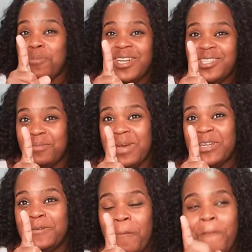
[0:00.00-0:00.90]
pricing
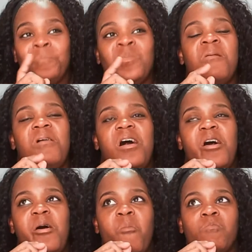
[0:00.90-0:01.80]
better.
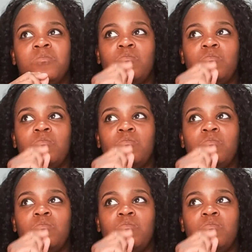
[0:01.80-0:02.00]
And